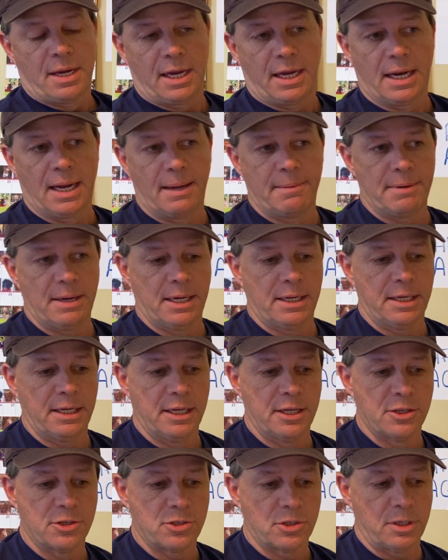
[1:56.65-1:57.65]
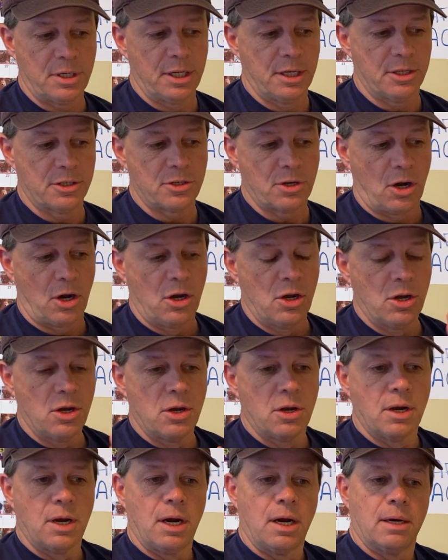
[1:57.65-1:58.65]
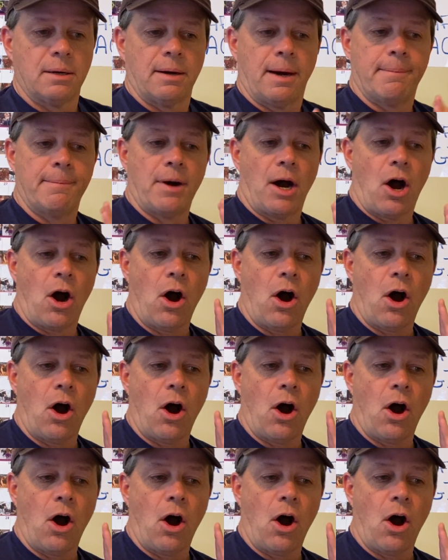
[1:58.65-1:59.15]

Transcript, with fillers: and I'm and, and it's and it's I'm